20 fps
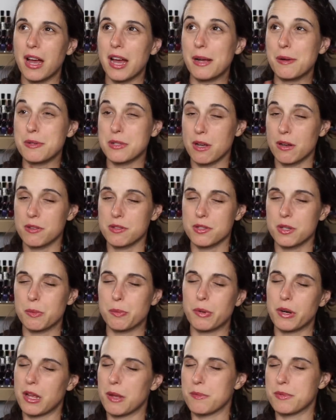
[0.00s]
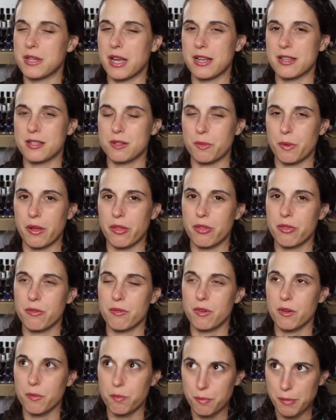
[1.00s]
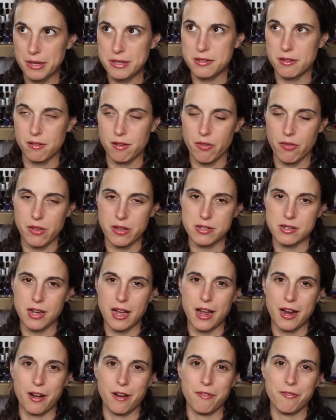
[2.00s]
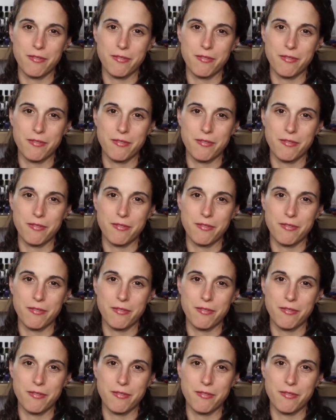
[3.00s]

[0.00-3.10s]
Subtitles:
I was also pretty obsessed with basically the entire